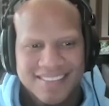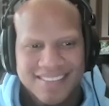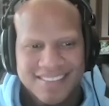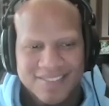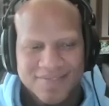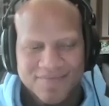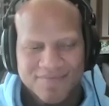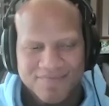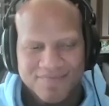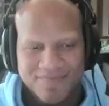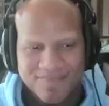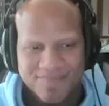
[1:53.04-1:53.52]

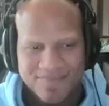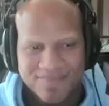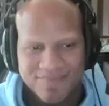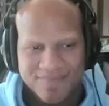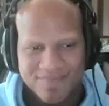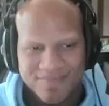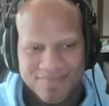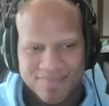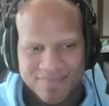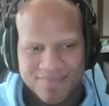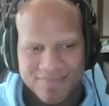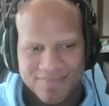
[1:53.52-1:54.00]

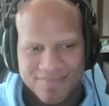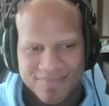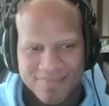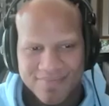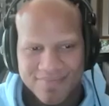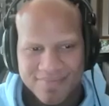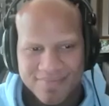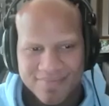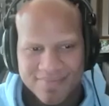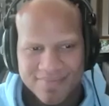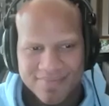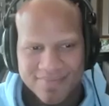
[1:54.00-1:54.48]

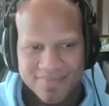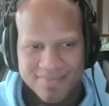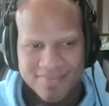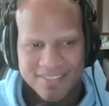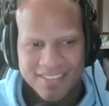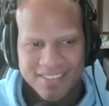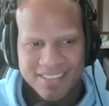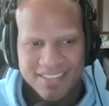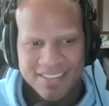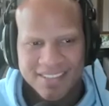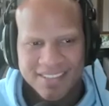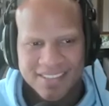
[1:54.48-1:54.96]

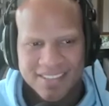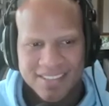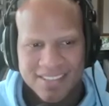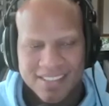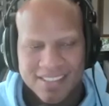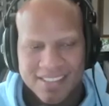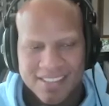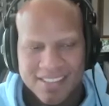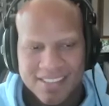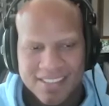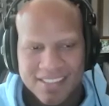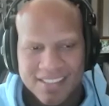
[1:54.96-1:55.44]

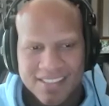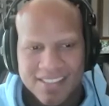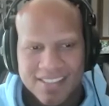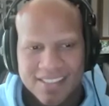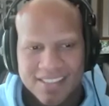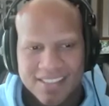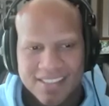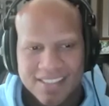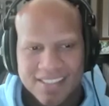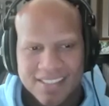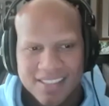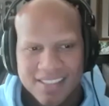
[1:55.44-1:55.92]

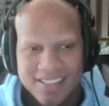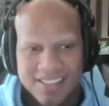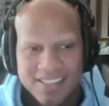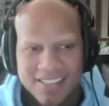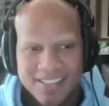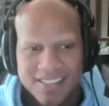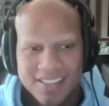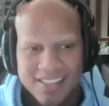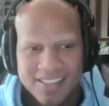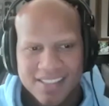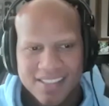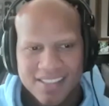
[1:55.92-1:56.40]

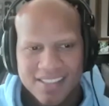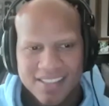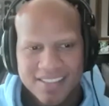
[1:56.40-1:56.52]
[no speech]